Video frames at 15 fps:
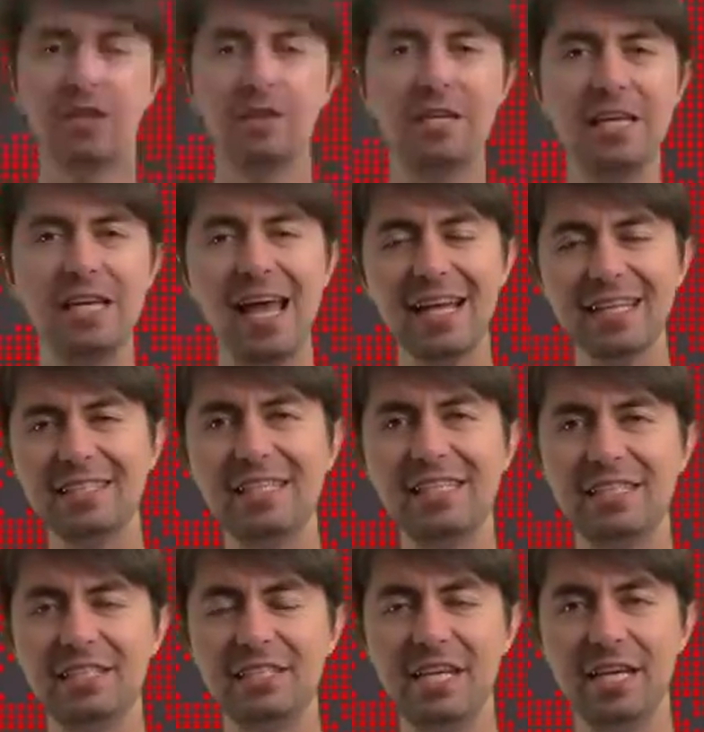The
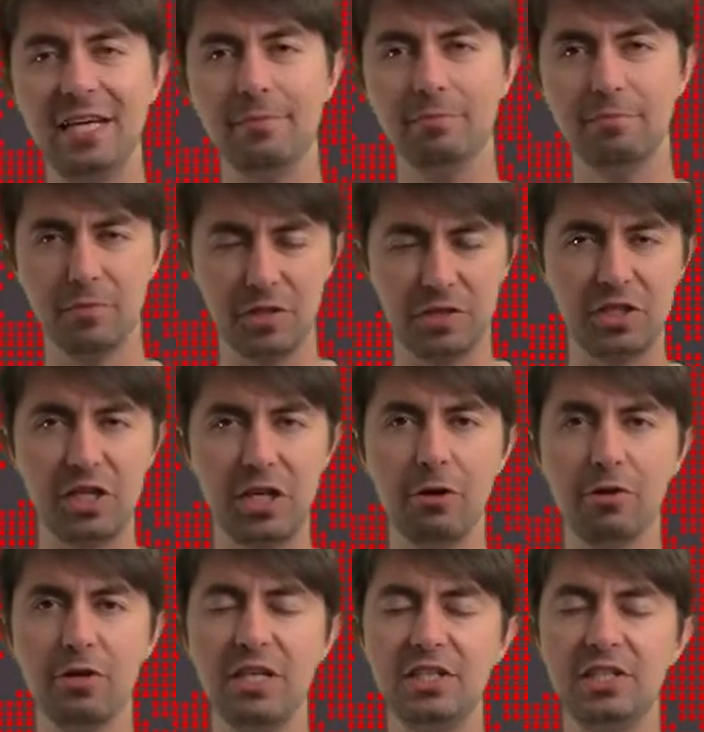SEC, the
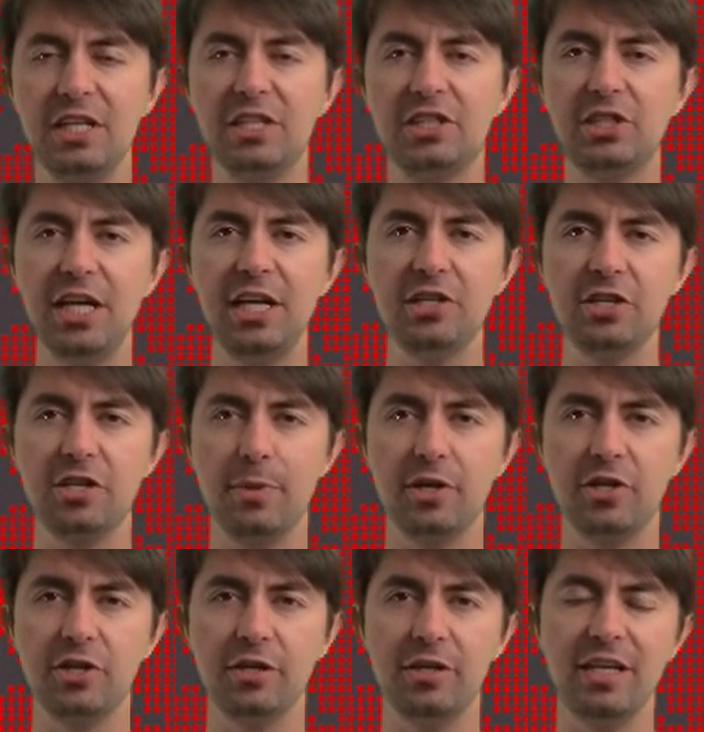Securities and Exchange
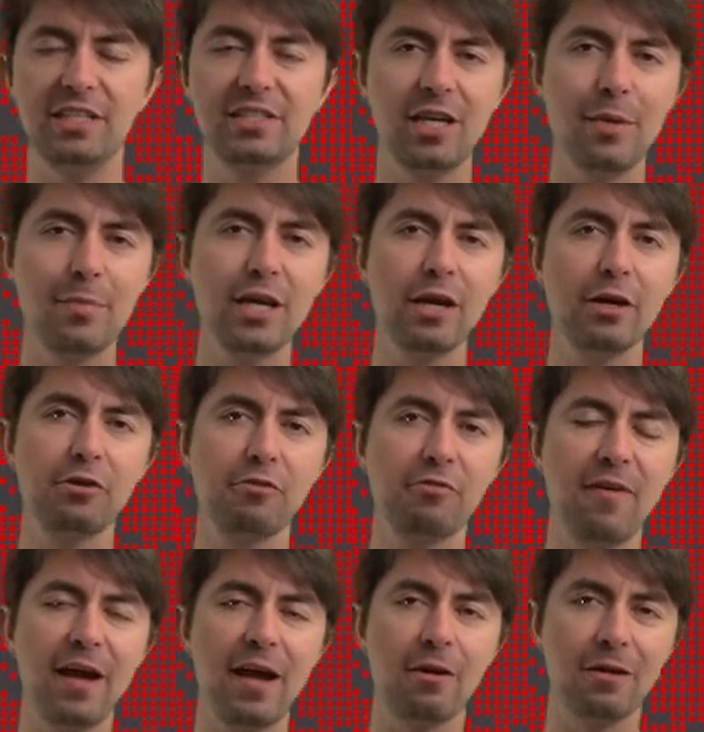Commission, is coming under
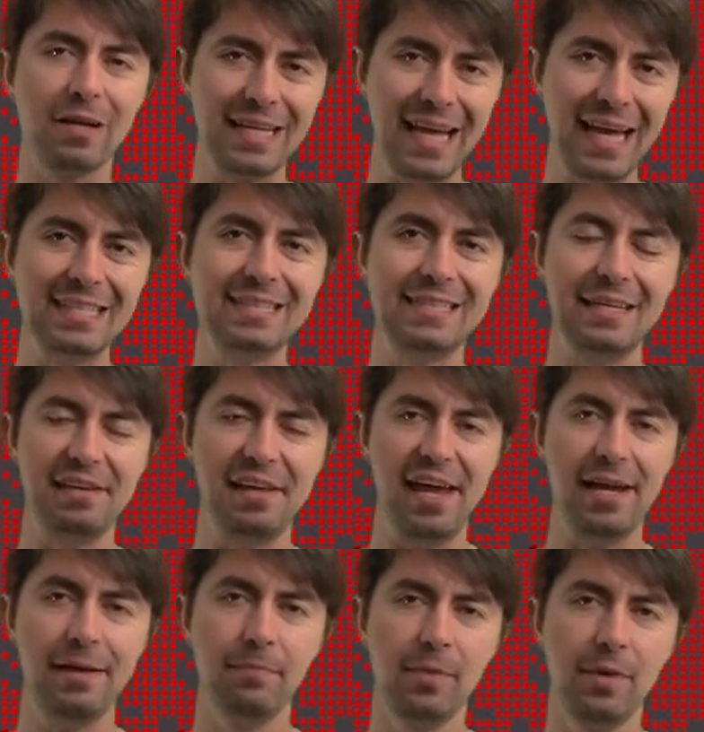fire again
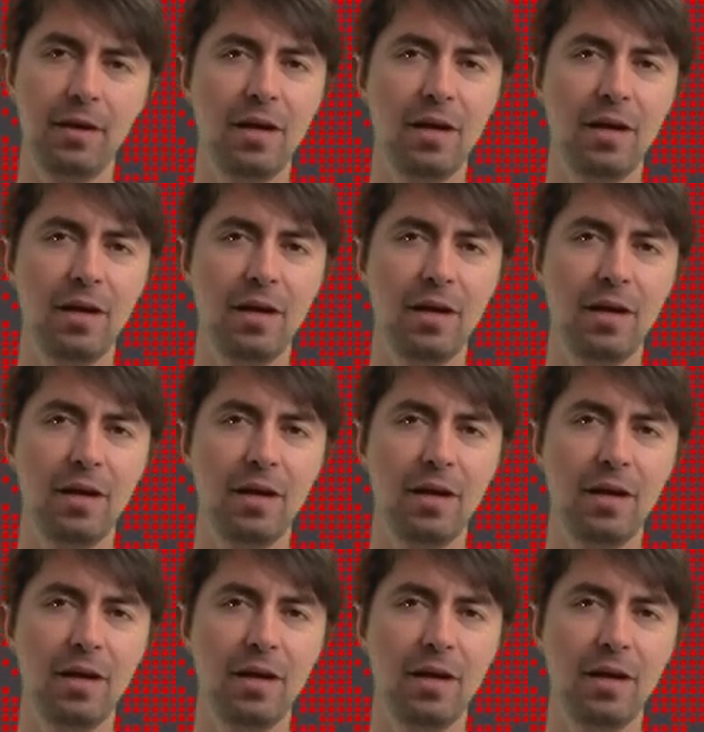today.